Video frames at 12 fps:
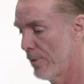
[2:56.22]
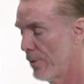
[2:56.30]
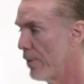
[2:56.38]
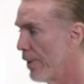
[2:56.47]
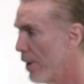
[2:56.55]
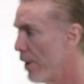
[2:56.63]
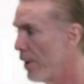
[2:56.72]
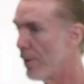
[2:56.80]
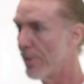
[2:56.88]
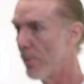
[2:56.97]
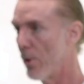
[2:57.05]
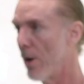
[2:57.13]
to the
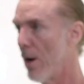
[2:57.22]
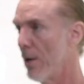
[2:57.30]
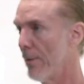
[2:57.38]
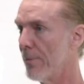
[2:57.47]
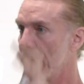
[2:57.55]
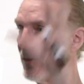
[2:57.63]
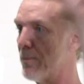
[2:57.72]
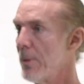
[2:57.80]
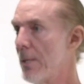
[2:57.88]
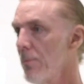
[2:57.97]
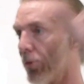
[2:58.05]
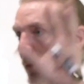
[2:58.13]
Earth, where all of these
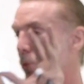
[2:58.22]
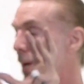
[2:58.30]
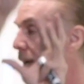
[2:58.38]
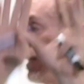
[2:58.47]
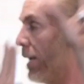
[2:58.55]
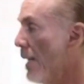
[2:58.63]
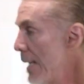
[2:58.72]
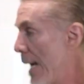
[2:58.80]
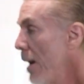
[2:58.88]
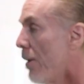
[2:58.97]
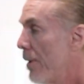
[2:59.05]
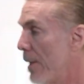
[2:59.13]
beams are radiating
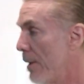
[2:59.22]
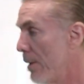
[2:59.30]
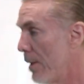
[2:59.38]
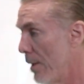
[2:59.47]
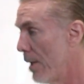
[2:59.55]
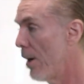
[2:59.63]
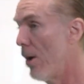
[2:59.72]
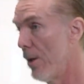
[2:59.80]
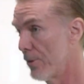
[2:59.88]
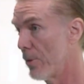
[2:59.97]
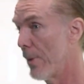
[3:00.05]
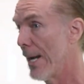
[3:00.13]
out in
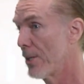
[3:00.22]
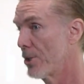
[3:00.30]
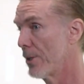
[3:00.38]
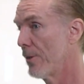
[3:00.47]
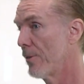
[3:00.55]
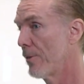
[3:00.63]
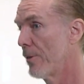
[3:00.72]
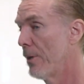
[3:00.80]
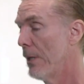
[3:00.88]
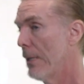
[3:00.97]
all directions.